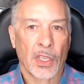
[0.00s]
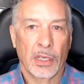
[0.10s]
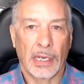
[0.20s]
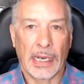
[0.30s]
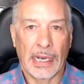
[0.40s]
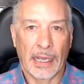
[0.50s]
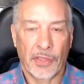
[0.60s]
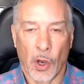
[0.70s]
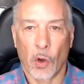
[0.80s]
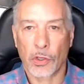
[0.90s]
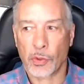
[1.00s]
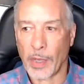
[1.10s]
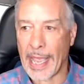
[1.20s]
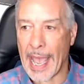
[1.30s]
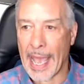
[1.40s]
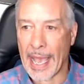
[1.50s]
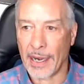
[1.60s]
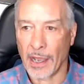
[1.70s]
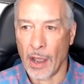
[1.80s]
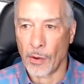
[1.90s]
Those we had
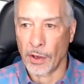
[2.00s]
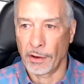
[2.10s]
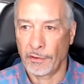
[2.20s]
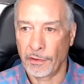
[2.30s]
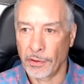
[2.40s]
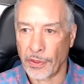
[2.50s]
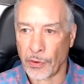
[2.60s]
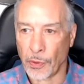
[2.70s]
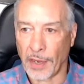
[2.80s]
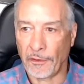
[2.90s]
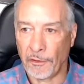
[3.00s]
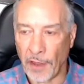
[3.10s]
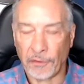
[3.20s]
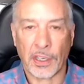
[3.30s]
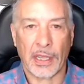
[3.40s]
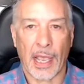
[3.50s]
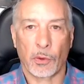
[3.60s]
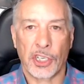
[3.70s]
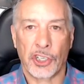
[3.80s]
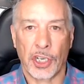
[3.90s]
out of 350 that we
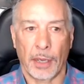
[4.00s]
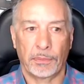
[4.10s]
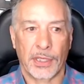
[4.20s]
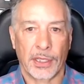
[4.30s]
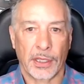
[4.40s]
shipped.